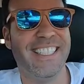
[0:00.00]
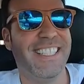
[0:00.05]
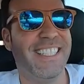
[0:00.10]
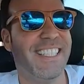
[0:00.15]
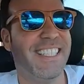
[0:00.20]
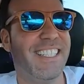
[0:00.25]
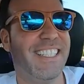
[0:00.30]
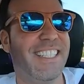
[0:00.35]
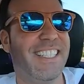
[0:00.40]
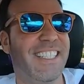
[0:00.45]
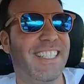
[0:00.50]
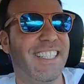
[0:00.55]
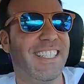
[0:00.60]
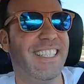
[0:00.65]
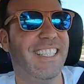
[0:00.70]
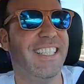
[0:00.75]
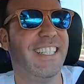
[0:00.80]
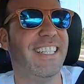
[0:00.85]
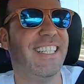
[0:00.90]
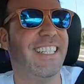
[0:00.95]

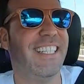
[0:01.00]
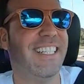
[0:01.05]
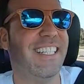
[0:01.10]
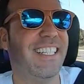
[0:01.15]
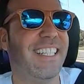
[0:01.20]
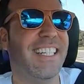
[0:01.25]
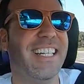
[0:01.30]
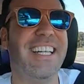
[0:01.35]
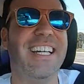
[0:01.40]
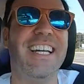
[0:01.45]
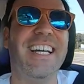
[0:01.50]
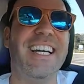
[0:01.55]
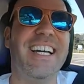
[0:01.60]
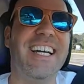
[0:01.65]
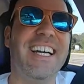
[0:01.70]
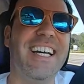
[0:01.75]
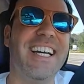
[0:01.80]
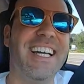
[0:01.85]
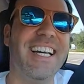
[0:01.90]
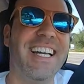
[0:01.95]

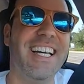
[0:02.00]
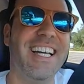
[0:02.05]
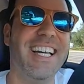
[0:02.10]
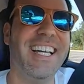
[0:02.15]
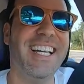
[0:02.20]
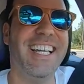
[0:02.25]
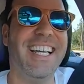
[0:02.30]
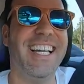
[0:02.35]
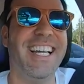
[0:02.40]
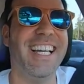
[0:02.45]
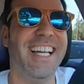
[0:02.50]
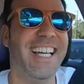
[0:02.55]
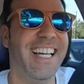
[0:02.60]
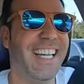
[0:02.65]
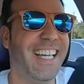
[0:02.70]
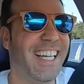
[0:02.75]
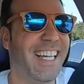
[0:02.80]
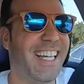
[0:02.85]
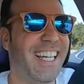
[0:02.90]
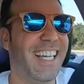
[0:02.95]

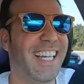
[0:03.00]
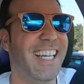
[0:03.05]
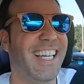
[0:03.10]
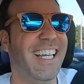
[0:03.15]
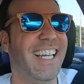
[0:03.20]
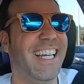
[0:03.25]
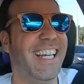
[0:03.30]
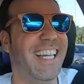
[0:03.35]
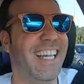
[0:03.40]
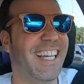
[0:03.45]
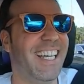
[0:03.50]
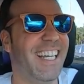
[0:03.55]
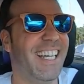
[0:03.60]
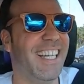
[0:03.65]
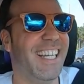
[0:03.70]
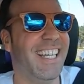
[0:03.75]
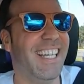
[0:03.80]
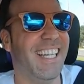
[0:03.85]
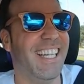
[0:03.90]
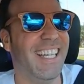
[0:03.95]

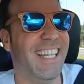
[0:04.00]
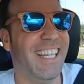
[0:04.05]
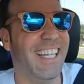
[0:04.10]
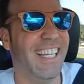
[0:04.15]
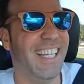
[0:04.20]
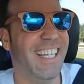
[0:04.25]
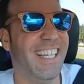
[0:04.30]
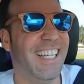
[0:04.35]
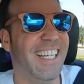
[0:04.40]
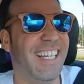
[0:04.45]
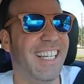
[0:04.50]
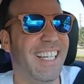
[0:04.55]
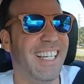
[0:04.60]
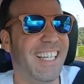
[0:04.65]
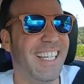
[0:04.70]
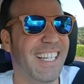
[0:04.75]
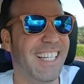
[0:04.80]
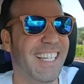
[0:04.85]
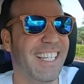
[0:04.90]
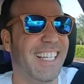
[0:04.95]

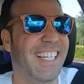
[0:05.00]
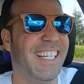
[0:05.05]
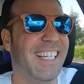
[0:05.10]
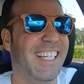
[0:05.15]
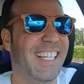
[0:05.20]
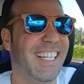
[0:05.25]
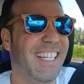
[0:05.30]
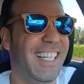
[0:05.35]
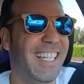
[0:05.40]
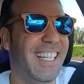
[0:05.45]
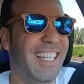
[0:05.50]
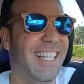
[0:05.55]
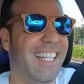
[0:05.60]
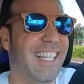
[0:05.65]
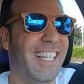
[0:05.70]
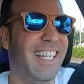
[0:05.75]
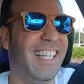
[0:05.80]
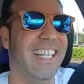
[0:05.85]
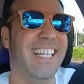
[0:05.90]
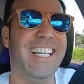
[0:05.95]

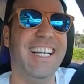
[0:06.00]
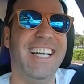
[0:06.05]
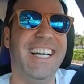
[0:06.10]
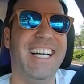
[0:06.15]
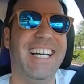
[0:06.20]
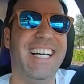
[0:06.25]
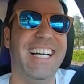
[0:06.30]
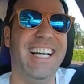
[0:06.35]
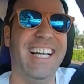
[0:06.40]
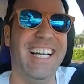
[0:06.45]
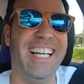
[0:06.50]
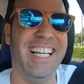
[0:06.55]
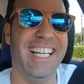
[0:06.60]
No words are spoken by the person on screen.